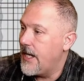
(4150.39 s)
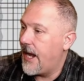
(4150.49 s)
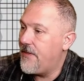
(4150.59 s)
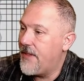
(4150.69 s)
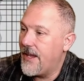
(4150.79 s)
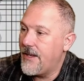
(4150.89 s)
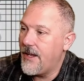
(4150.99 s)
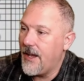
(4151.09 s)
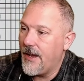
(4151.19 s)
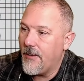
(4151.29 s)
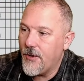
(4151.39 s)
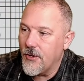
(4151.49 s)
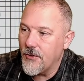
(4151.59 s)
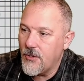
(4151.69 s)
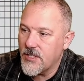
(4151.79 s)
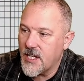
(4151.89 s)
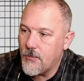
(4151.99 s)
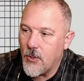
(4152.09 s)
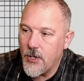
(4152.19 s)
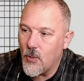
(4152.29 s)
And then you'll notice that
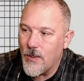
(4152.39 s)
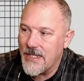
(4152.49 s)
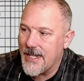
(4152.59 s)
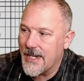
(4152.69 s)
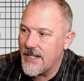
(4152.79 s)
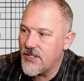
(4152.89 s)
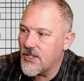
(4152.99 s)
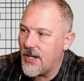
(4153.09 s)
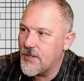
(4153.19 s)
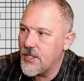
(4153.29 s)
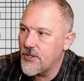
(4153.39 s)
zero point zero one seconds stops here,